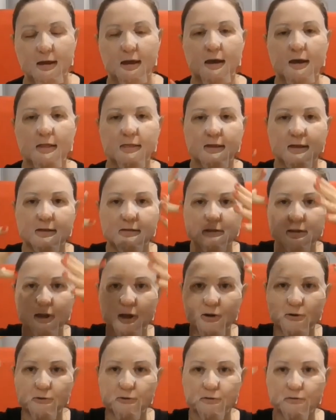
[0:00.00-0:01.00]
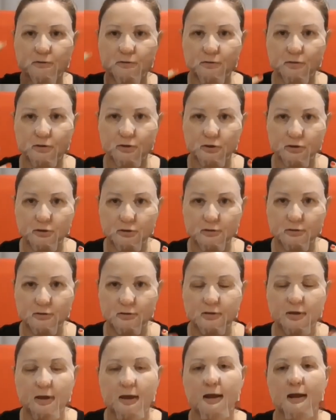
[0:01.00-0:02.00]
And that's going to infuse,
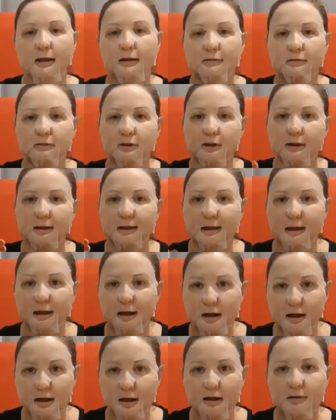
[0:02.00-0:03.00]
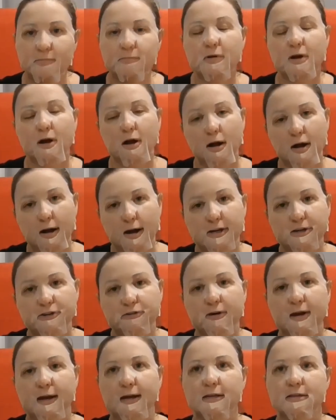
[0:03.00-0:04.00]
it's going to calm,
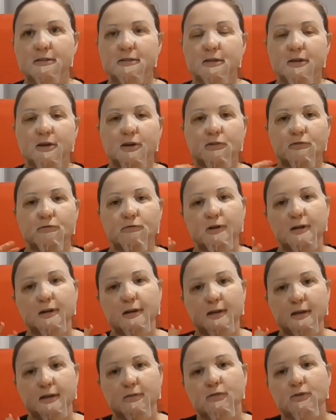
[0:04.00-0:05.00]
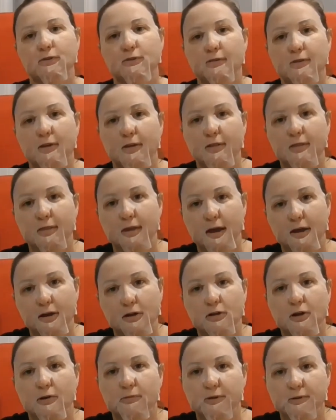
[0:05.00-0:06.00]
hydrate, really give your skin that
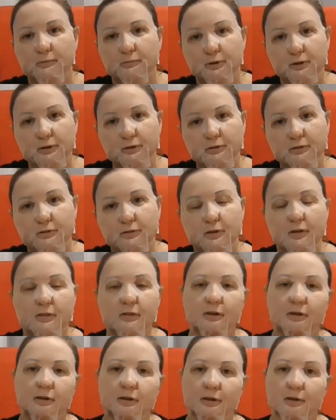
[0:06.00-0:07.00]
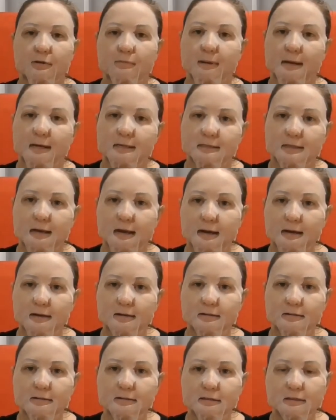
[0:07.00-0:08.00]
glowing boost so that you can maintain
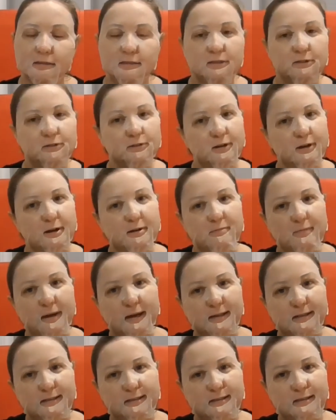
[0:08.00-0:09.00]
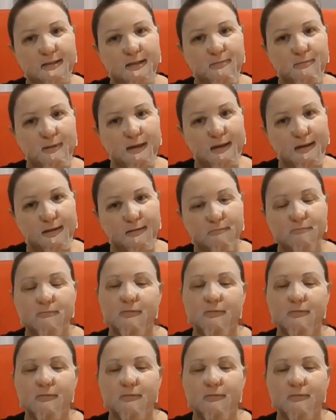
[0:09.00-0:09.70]
it until you come back to see me